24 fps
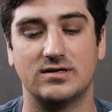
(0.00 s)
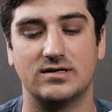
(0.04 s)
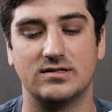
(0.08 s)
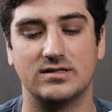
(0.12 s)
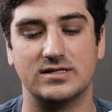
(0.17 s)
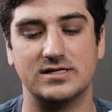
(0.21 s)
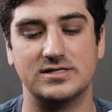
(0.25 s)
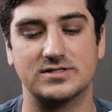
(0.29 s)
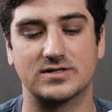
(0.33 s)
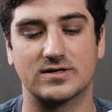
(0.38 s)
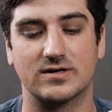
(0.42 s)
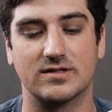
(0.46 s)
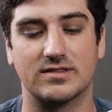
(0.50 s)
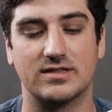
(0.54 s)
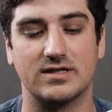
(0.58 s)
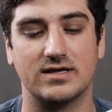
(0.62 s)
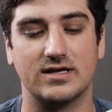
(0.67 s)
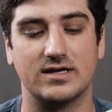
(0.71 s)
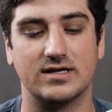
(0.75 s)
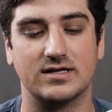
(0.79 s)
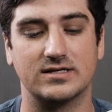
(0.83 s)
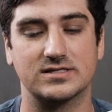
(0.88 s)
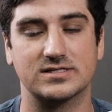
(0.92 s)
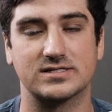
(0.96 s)
these are
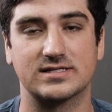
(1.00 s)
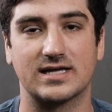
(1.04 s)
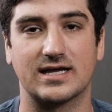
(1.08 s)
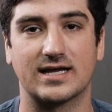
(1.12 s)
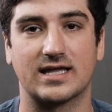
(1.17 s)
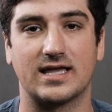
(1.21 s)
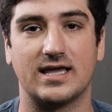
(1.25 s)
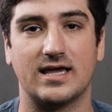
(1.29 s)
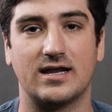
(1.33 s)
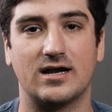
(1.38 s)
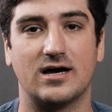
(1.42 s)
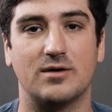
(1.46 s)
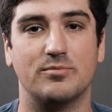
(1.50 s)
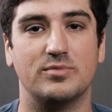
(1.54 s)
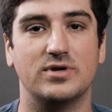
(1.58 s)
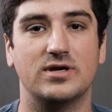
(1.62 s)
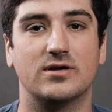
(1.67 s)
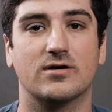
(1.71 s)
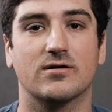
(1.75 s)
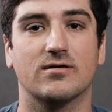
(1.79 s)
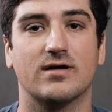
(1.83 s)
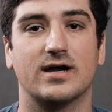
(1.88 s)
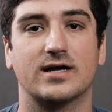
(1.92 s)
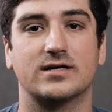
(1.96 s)
things that cannot be
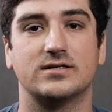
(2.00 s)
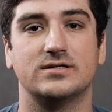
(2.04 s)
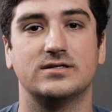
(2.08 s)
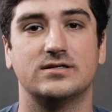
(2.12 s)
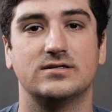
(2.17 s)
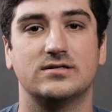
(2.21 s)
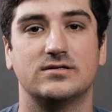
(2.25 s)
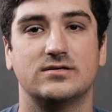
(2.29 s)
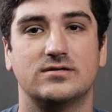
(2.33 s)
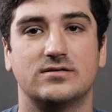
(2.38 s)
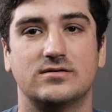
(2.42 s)
corrected.